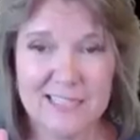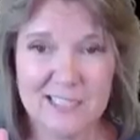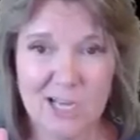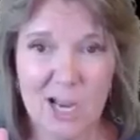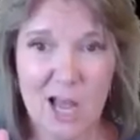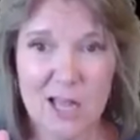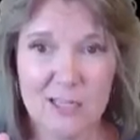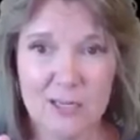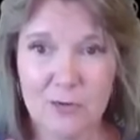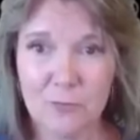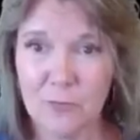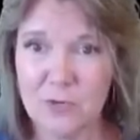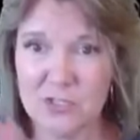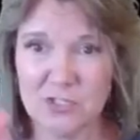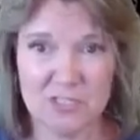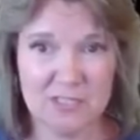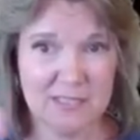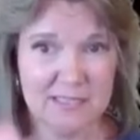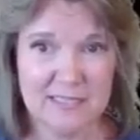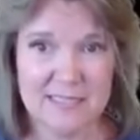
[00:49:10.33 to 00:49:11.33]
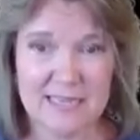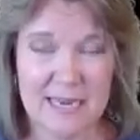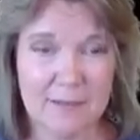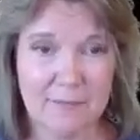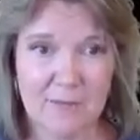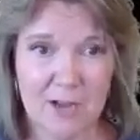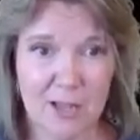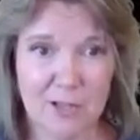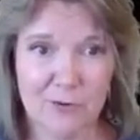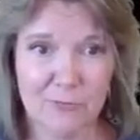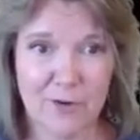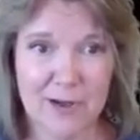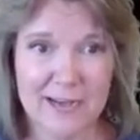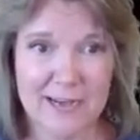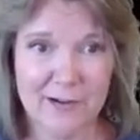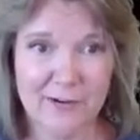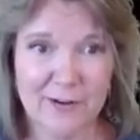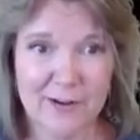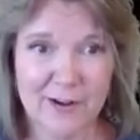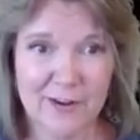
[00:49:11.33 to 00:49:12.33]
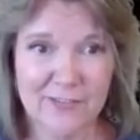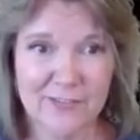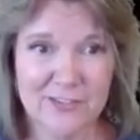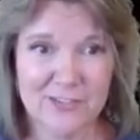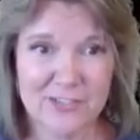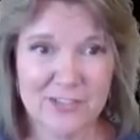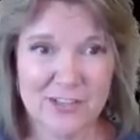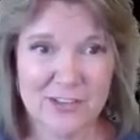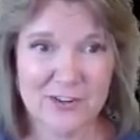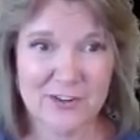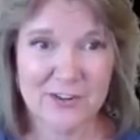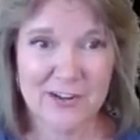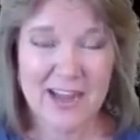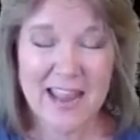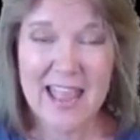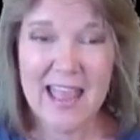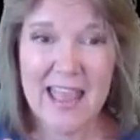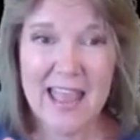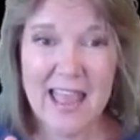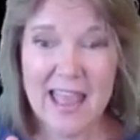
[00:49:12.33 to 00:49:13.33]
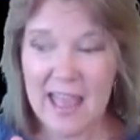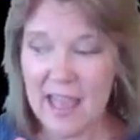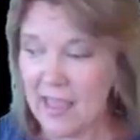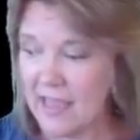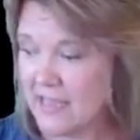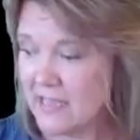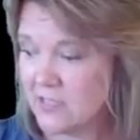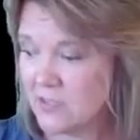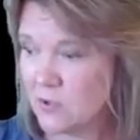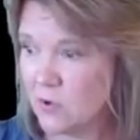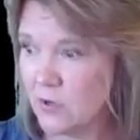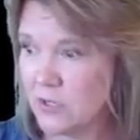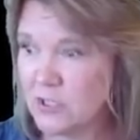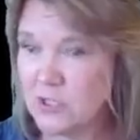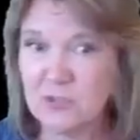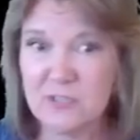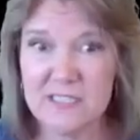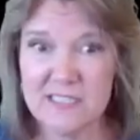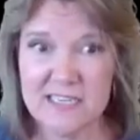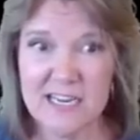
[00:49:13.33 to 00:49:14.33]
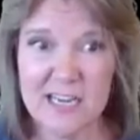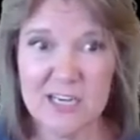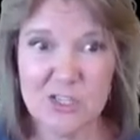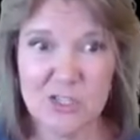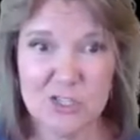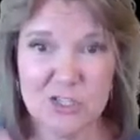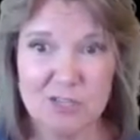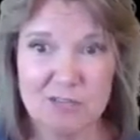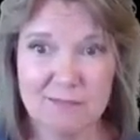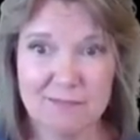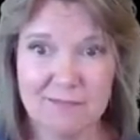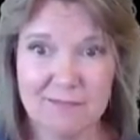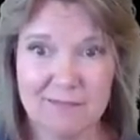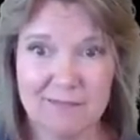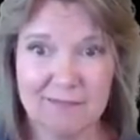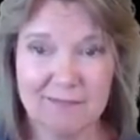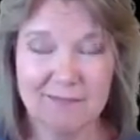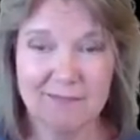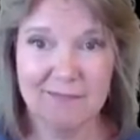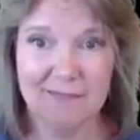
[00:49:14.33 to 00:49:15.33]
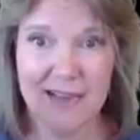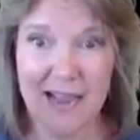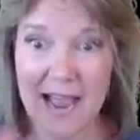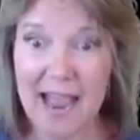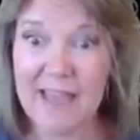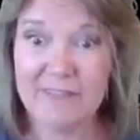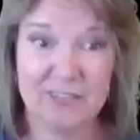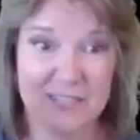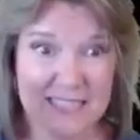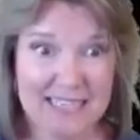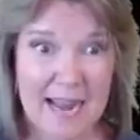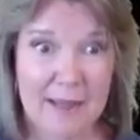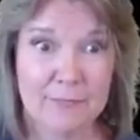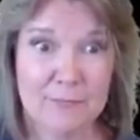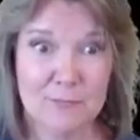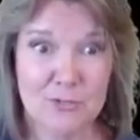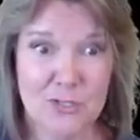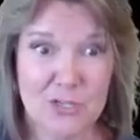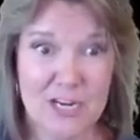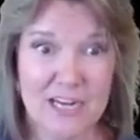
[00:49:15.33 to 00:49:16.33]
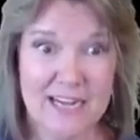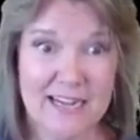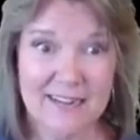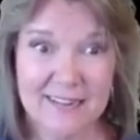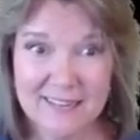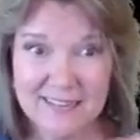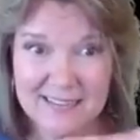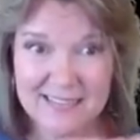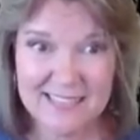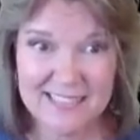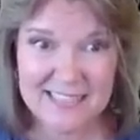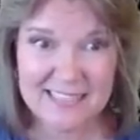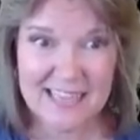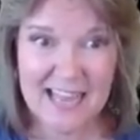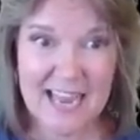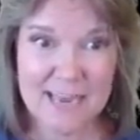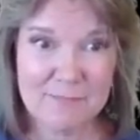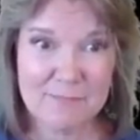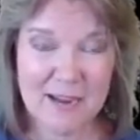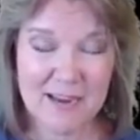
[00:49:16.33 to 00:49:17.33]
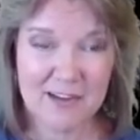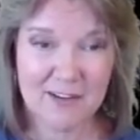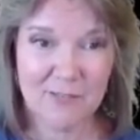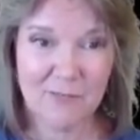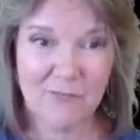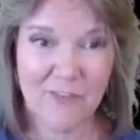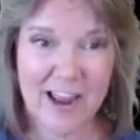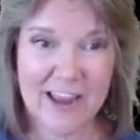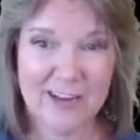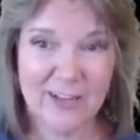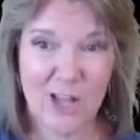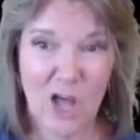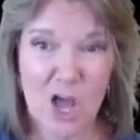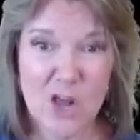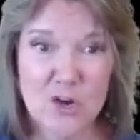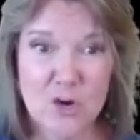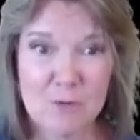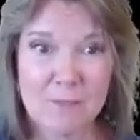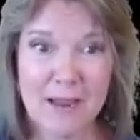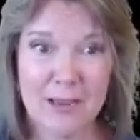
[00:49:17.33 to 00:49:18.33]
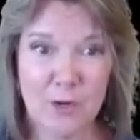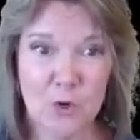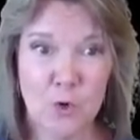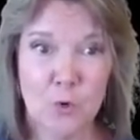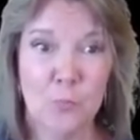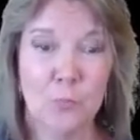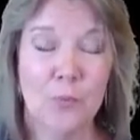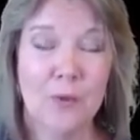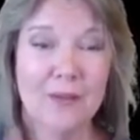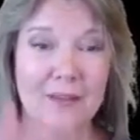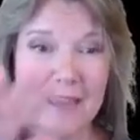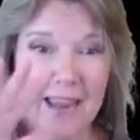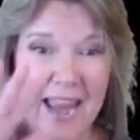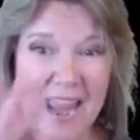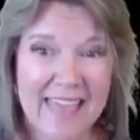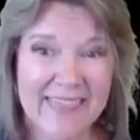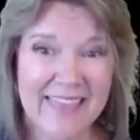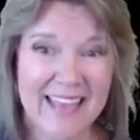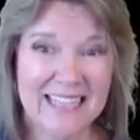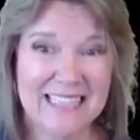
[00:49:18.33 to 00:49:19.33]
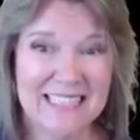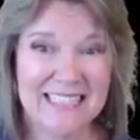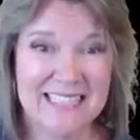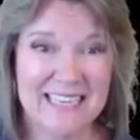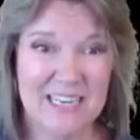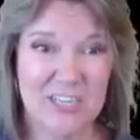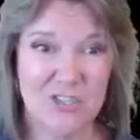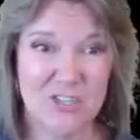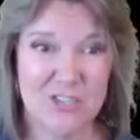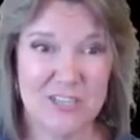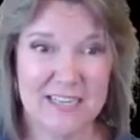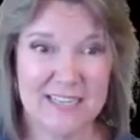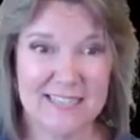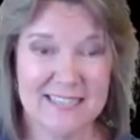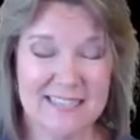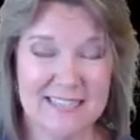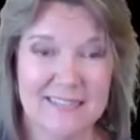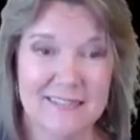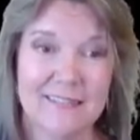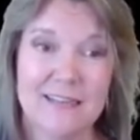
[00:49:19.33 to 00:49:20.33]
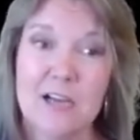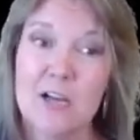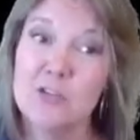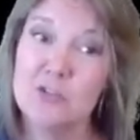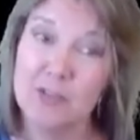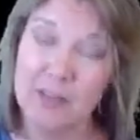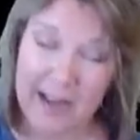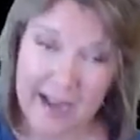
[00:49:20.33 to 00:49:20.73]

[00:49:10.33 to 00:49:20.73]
color, which is the same color right here in each other, is going to stitch. I have to stop the machine, slide my vinyl under my hoop, and then stitch this. So